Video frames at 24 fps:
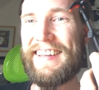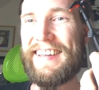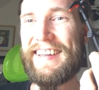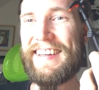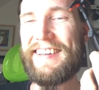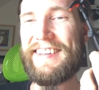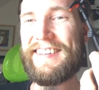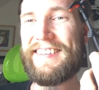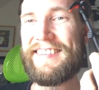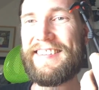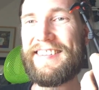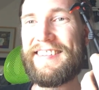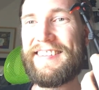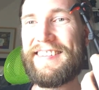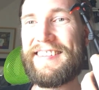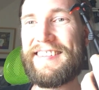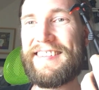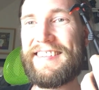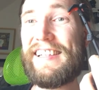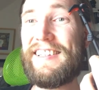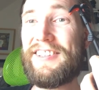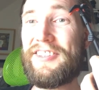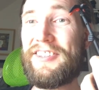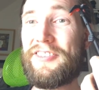
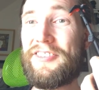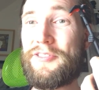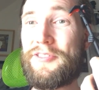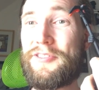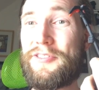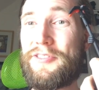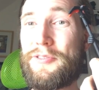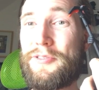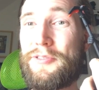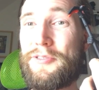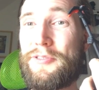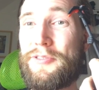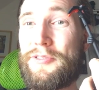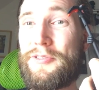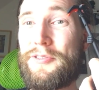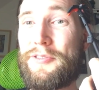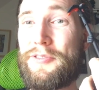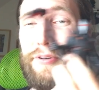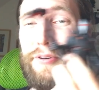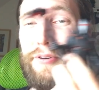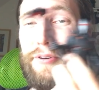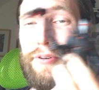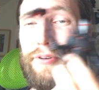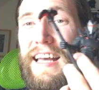Skull Trooper.
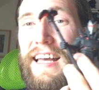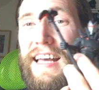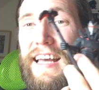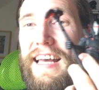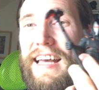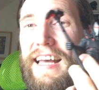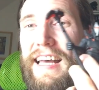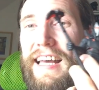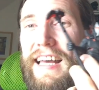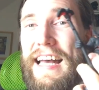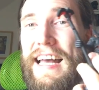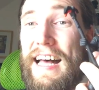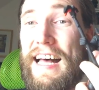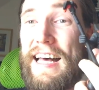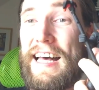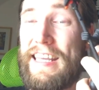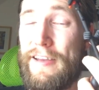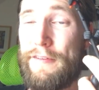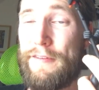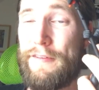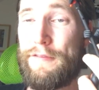I have